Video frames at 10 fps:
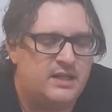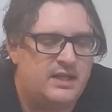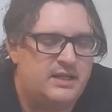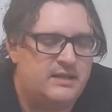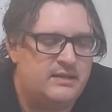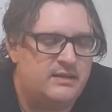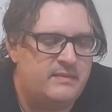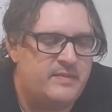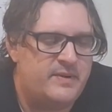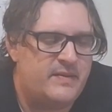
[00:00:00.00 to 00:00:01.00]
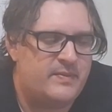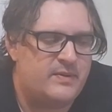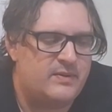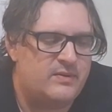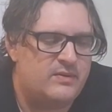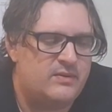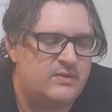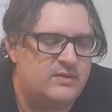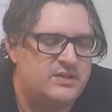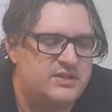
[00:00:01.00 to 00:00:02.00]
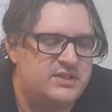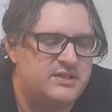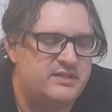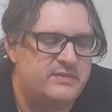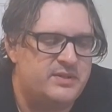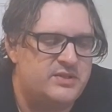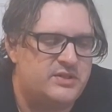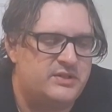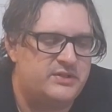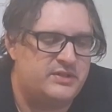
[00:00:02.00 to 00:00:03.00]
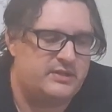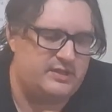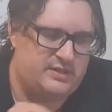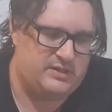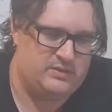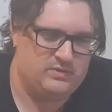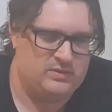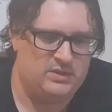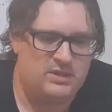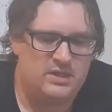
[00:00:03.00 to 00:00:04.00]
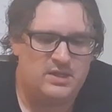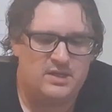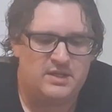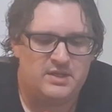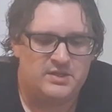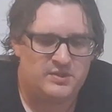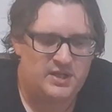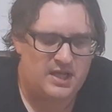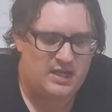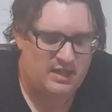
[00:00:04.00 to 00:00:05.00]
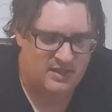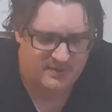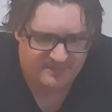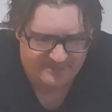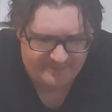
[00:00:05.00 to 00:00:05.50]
and lemon pepper, or it just says lemon salt, sorry. So yeah,